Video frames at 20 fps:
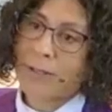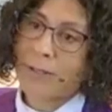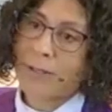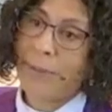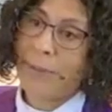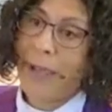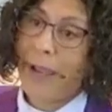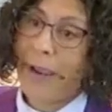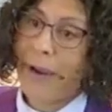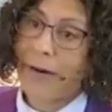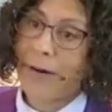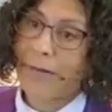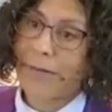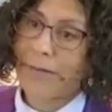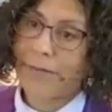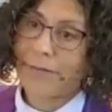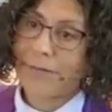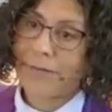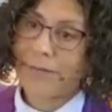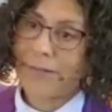to bear.
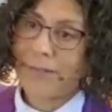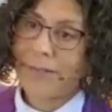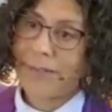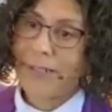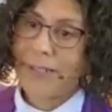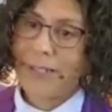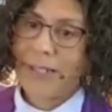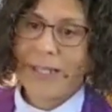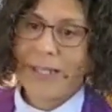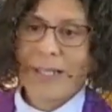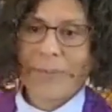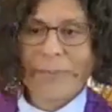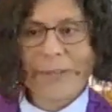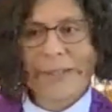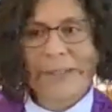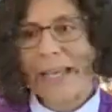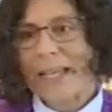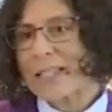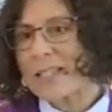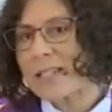
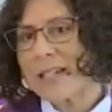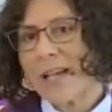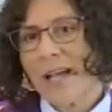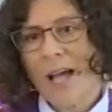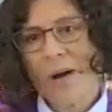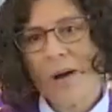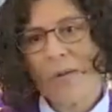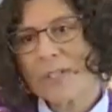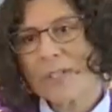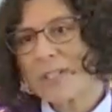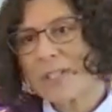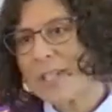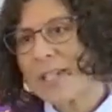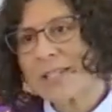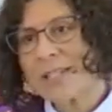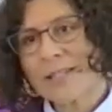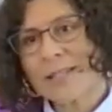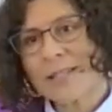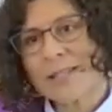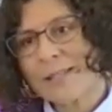But that's not what
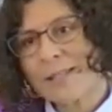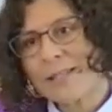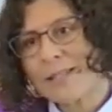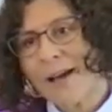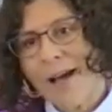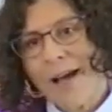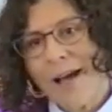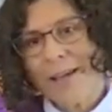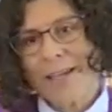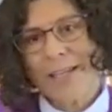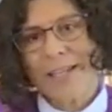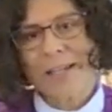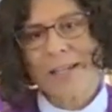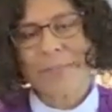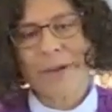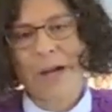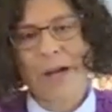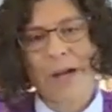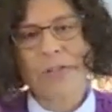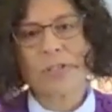Jesus is talking
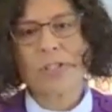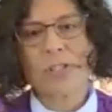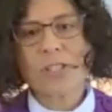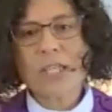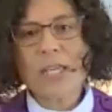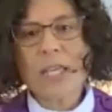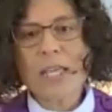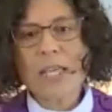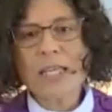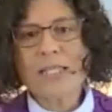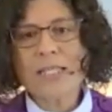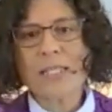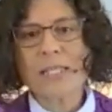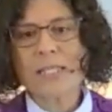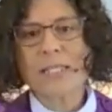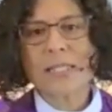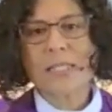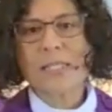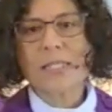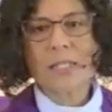about.
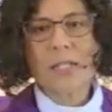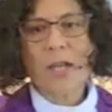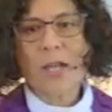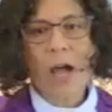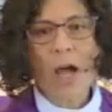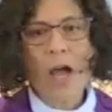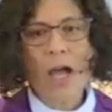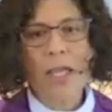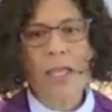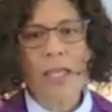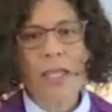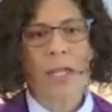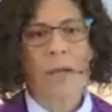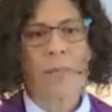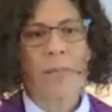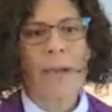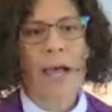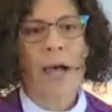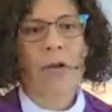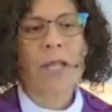Jesus is talking
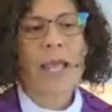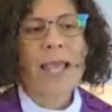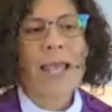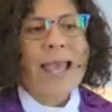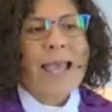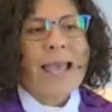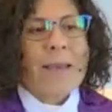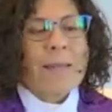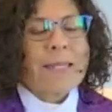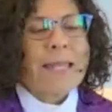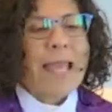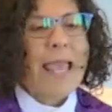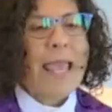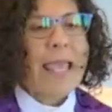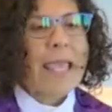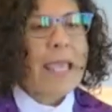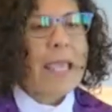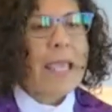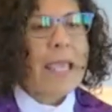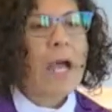about
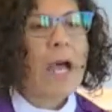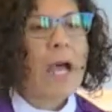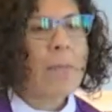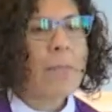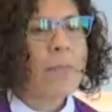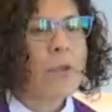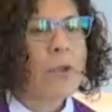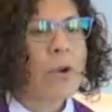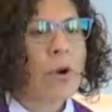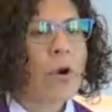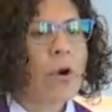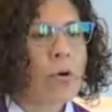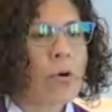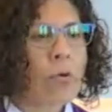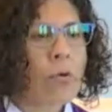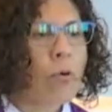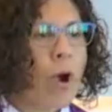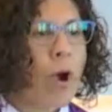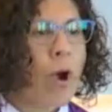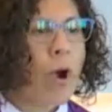taking up your
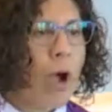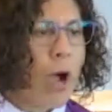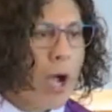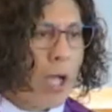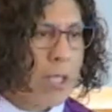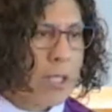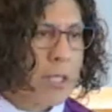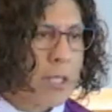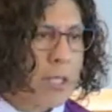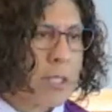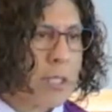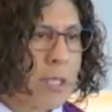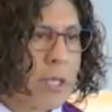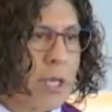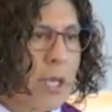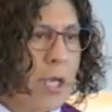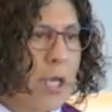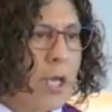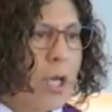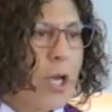cross
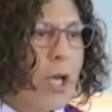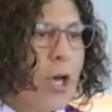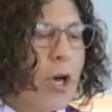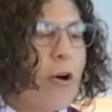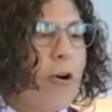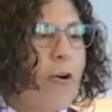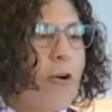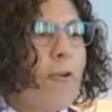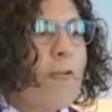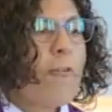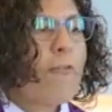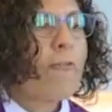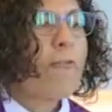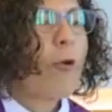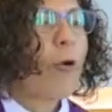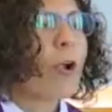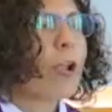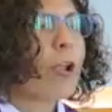for